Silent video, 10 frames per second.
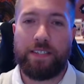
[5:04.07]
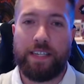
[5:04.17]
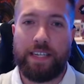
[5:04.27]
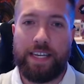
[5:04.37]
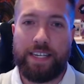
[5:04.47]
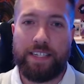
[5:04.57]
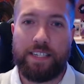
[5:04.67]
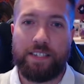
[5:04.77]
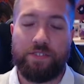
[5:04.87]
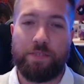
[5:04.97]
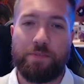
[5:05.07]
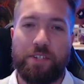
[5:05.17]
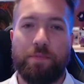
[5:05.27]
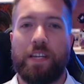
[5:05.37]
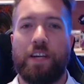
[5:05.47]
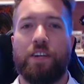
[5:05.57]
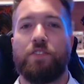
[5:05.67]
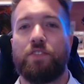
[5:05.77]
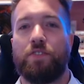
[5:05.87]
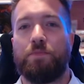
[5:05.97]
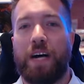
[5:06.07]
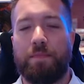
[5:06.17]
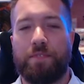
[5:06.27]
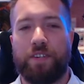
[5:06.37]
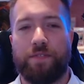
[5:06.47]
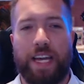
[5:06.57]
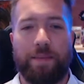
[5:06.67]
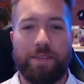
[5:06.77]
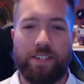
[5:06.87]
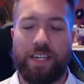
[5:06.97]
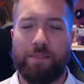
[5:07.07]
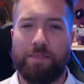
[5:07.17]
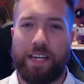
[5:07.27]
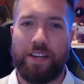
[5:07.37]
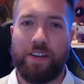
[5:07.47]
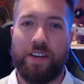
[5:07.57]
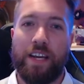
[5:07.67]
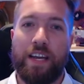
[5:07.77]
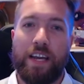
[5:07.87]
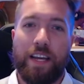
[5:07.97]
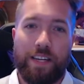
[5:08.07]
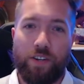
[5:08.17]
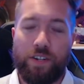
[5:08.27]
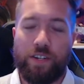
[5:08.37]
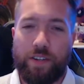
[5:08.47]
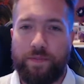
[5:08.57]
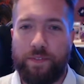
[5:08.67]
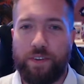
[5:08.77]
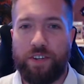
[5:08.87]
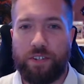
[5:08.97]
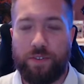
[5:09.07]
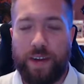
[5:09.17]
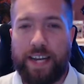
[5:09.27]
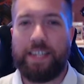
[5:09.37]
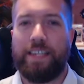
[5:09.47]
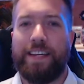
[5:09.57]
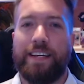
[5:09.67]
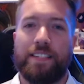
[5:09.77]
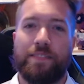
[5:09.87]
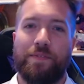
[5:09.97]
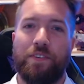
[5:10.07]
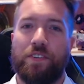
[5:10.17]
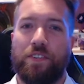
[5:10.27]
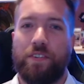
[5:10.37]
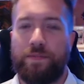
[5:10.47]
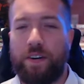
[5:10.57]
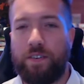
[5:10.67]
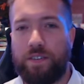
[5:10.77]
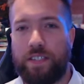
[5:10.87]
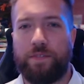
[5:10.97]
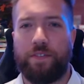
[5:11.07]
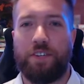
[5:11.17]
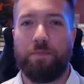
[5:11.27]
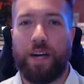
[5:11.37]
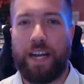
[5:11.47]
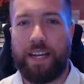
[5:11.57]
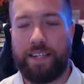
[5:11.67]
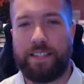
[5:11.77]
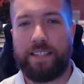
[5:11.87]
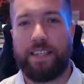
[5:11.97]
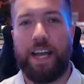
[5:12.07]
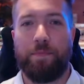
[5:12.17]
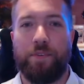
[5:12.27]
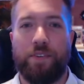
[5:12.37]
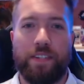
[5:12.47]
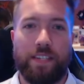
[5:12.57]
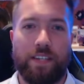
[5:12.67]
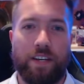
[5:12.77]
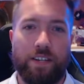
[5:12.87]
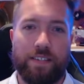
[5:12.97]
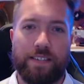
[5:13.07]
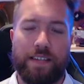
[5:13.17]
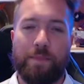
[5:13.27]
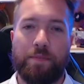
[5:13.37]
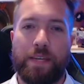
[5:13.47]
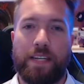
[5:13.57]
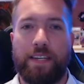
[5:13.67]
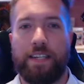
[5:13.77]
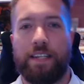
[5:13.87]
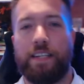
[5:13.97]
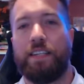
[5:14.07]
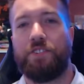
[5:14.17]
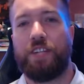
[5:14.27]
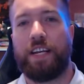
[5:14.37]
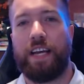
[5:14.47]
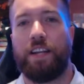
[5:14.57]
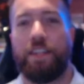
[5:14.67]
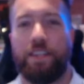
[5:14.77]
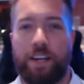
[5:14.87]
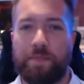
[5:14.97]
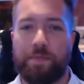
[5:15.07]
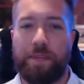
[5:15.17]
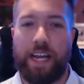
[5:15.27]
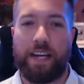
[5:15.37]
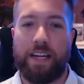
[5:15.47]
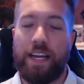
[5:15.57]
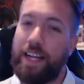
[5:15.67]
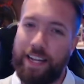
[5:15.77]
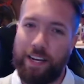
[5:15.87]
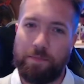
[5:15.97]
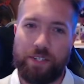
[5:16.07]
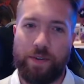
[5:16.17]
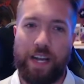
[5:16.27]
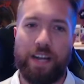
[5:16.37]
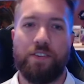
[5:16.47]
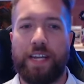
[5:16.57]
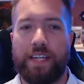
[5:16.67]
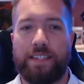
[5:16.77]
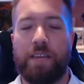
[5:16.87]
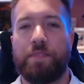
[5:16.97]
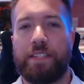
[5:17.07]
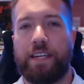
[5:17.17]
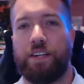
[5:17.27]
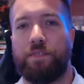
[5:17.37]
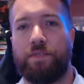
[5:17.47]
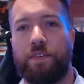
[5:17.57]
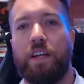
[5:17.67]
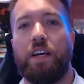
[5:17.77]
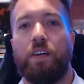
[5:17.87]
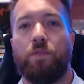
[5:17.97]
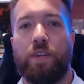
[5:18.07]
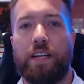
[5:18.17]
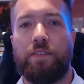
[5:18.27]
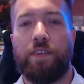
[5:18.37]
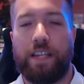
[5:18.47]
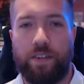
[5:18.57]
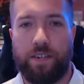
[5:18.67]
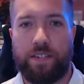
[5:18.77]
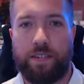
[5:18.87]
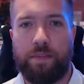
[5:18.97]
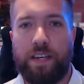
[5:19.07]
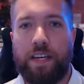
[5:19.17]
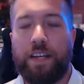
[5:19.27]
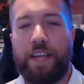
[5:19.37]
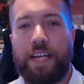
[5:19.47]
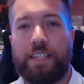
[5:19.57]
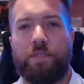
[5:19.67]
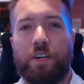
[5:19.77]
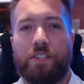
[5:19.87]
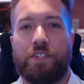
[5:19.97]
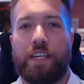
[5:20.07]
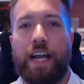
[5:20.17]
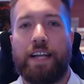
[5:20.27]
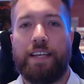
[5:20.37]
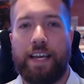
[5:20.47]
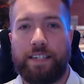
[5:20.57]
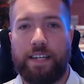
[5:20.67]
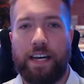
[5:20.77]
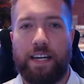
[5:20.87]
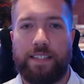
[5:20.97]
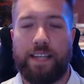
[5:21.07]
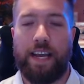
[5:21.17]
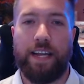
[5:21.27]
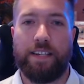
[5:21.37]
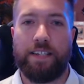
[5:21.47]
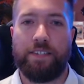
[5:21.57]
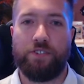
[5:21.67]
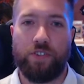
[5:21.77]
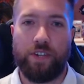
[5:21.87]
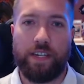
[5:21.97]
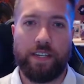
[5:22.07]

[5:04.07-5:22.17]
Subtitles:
link in the description below to palmsoffgaming.com.au. Look for your grading needs, for your folders, for your binders, and put the code Cybermen in the checkout. It helps me out. It helps you out. You'll get 10% off. Really, really awesome. Thanks for watching again, guys, and enjoy.